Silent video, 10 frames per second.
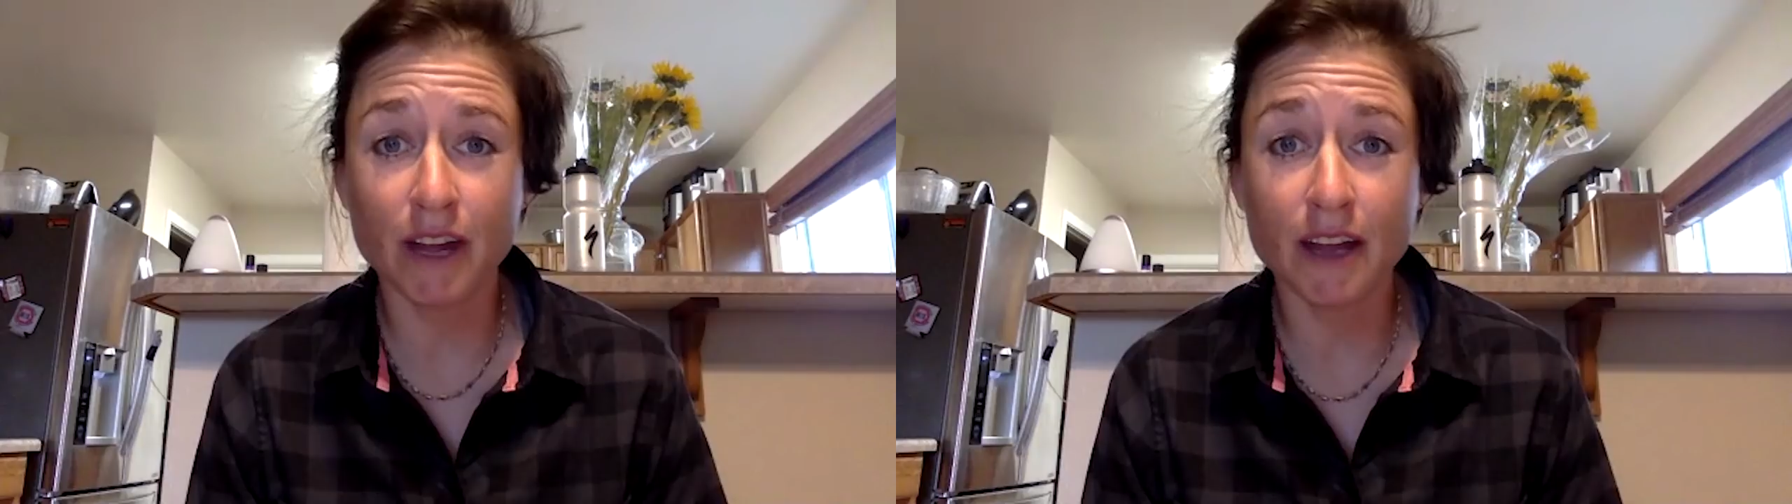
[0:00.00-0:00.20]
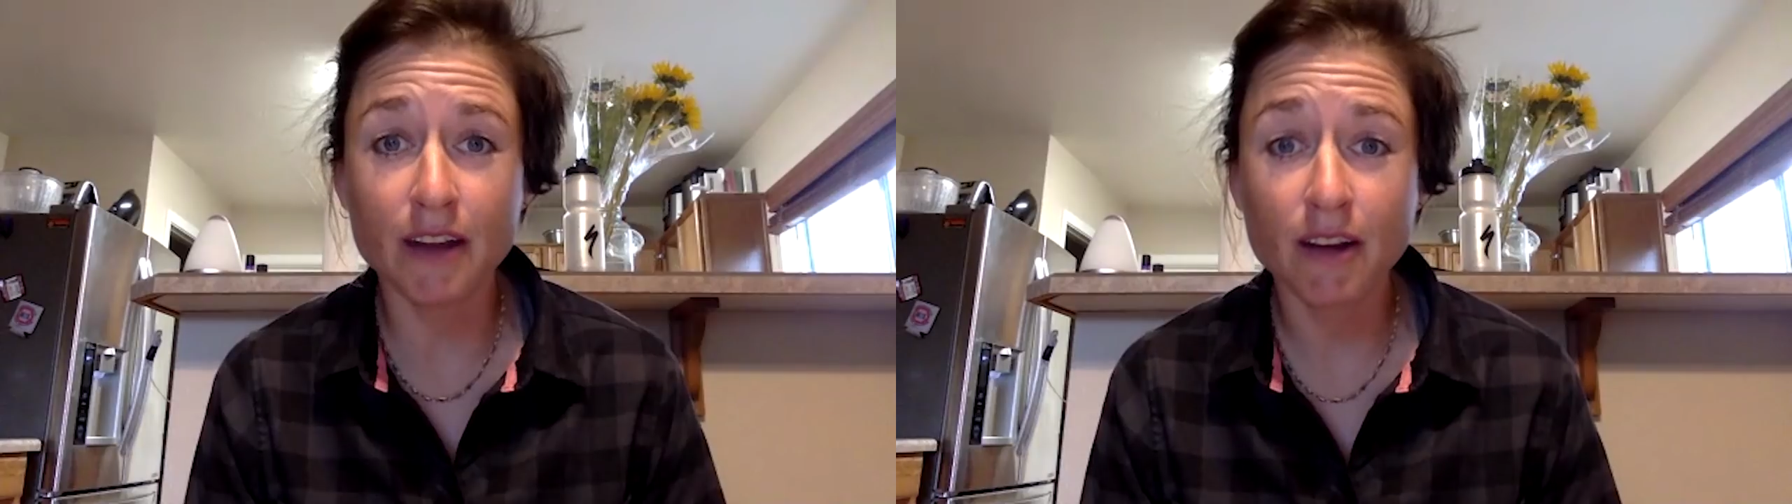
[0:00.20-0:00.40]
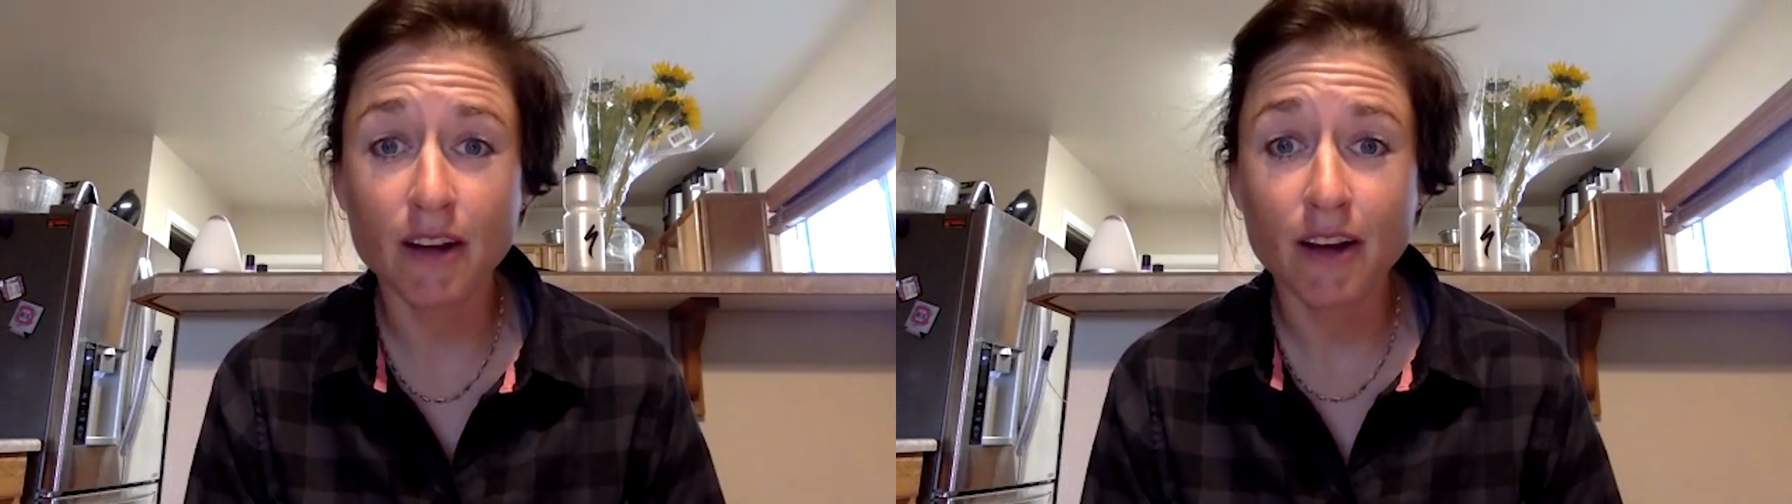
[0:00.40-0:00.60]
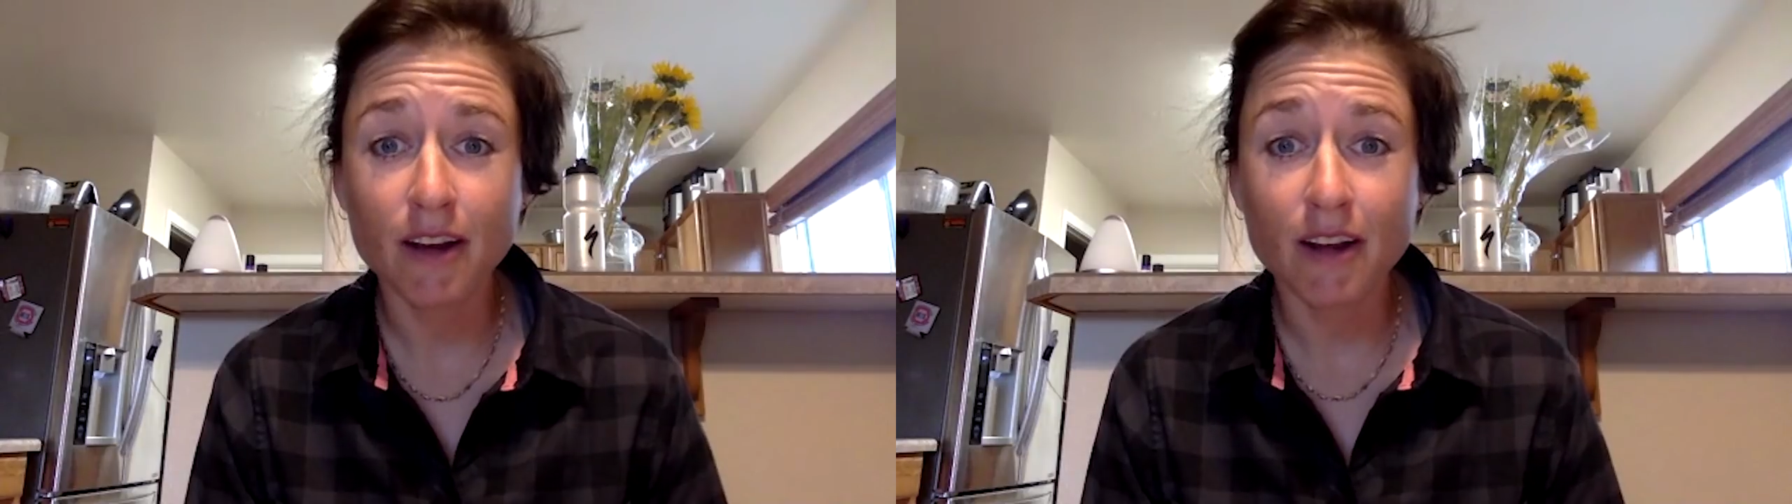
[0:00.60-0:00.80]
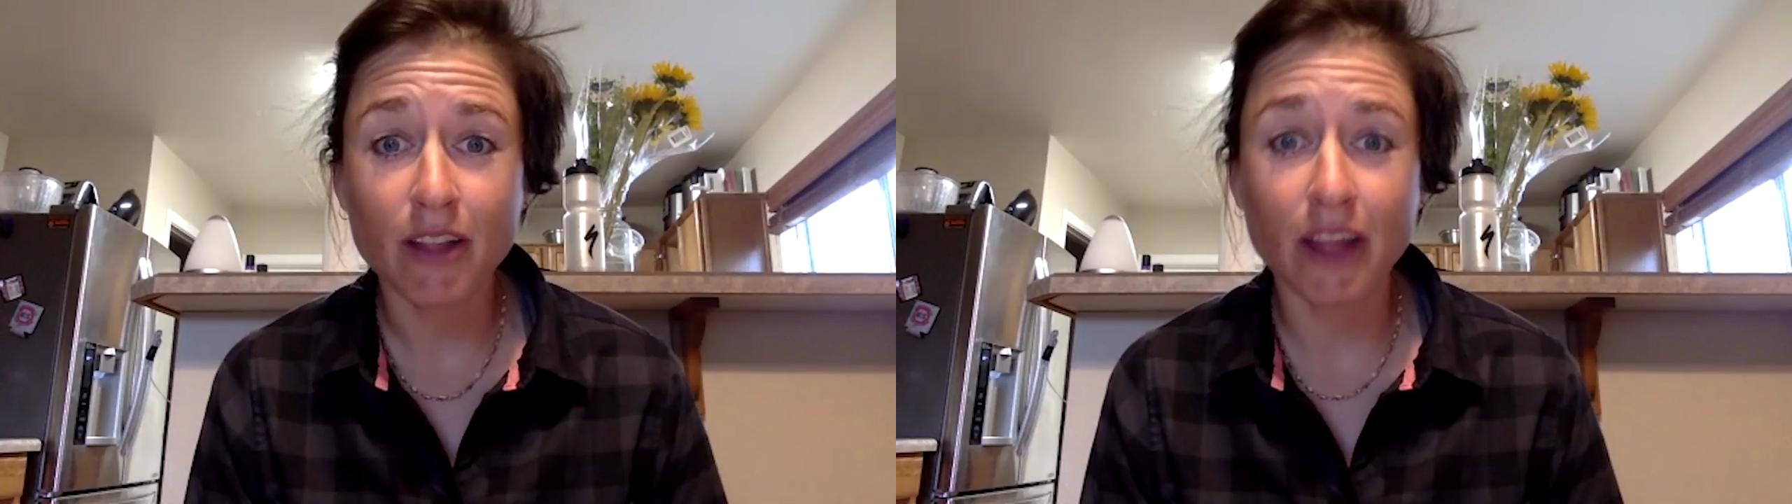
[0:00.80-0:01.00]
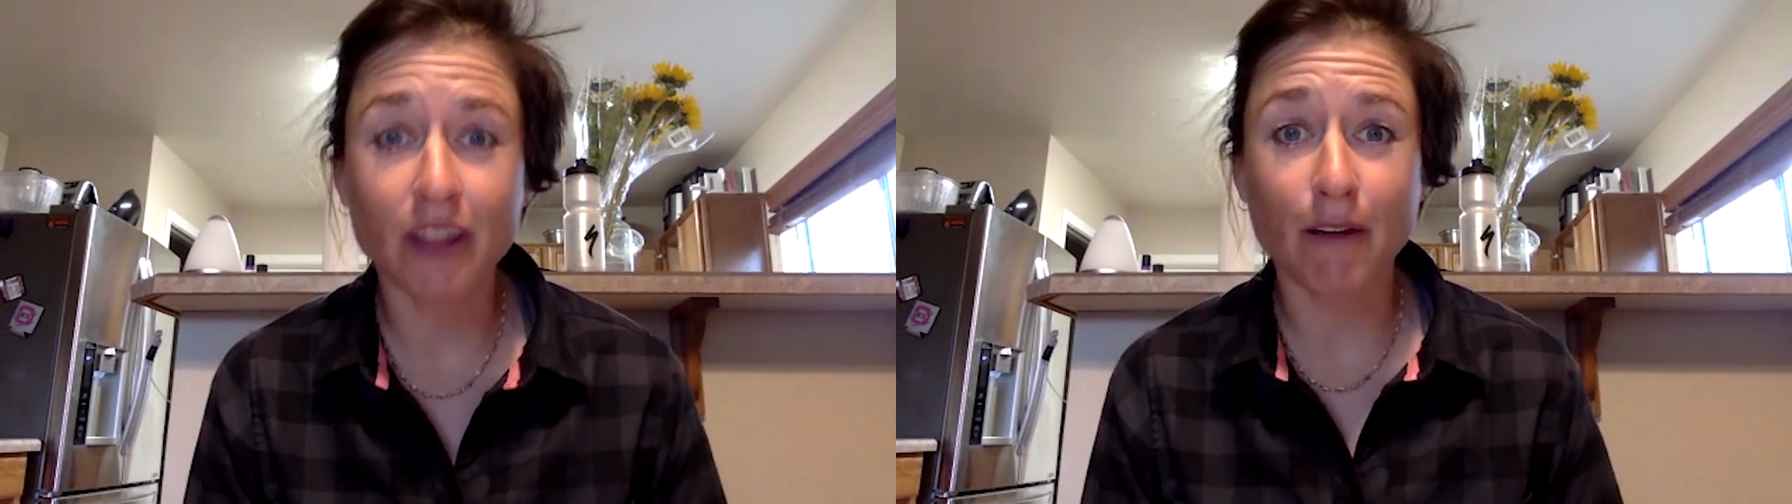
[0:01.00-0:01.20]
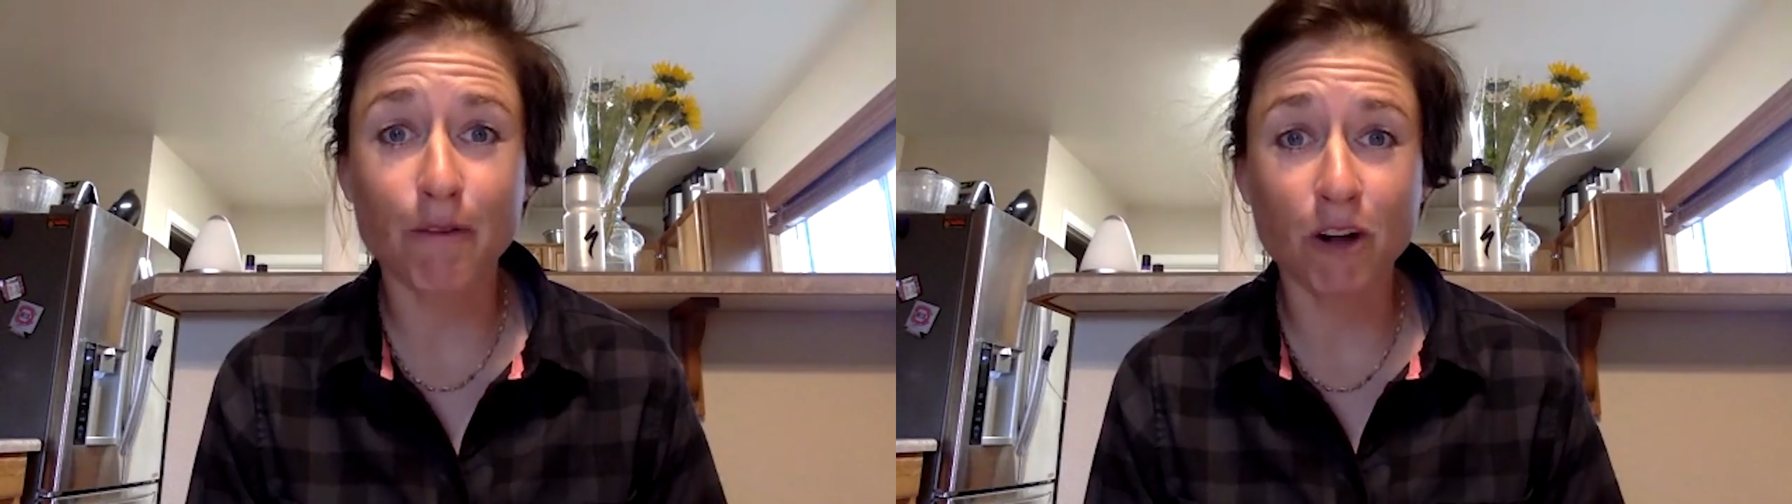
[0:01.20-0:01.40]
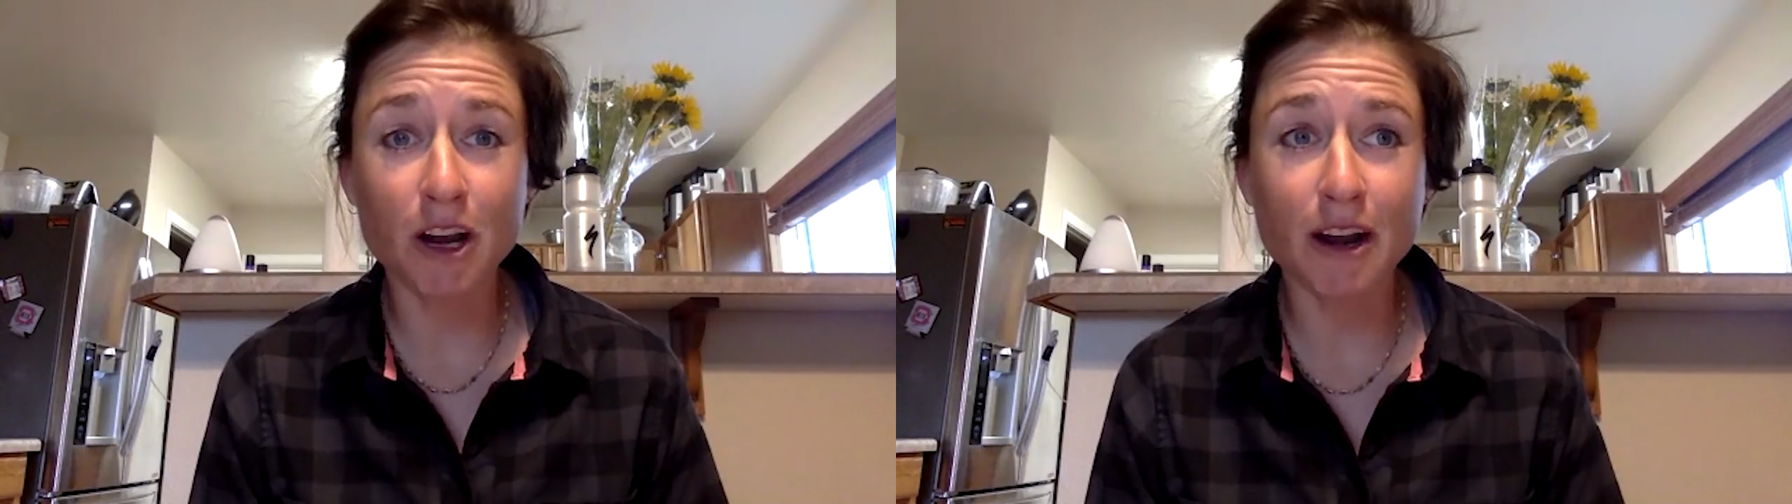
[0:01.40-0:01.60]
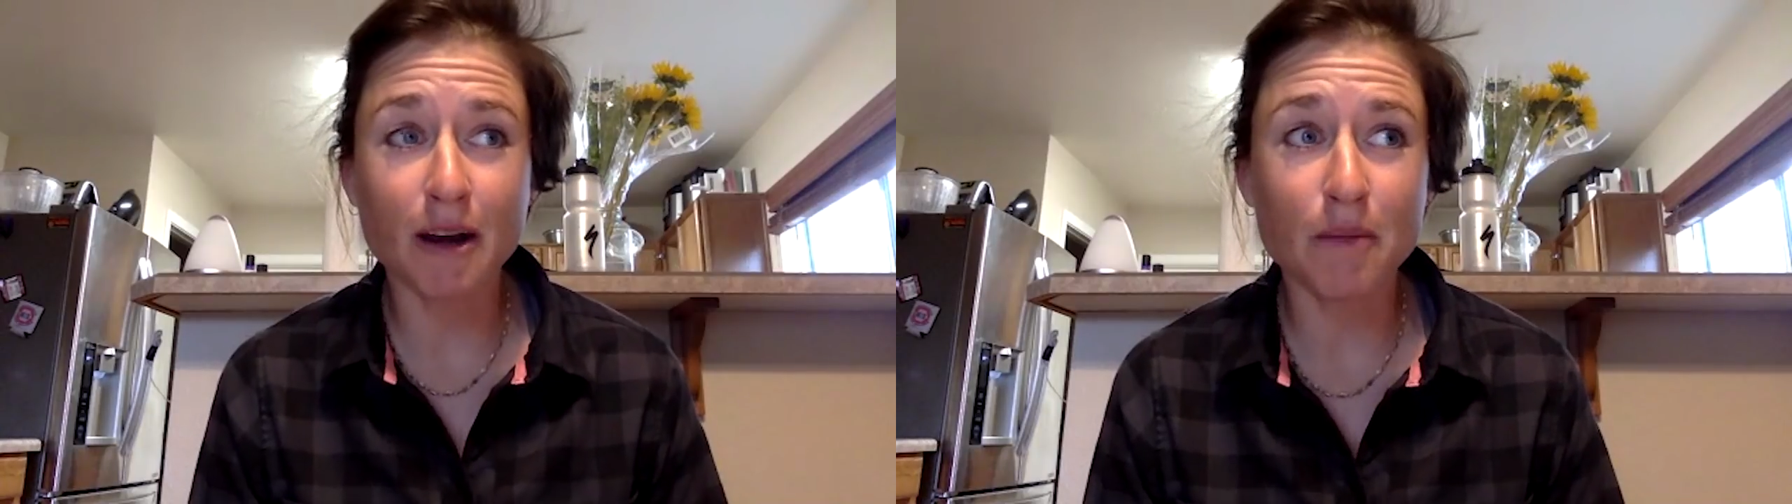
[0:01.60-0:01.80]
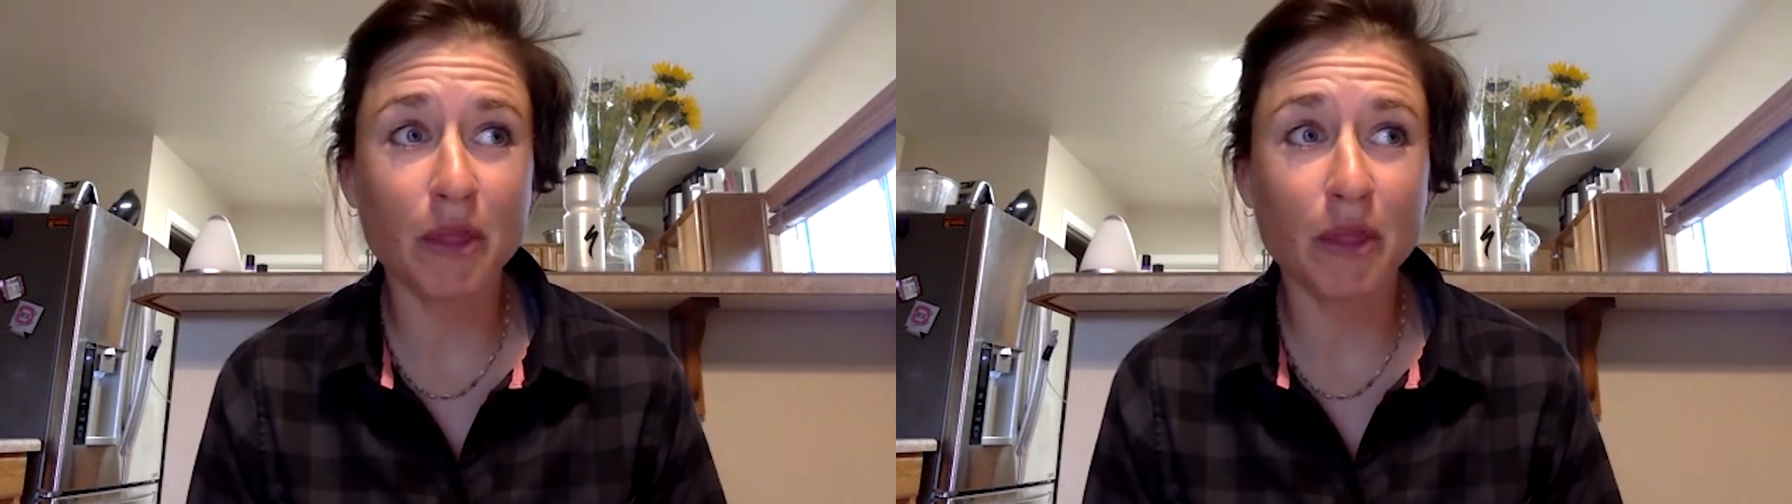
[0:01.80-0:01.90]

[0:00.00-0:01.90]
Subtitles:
it, like that freedom.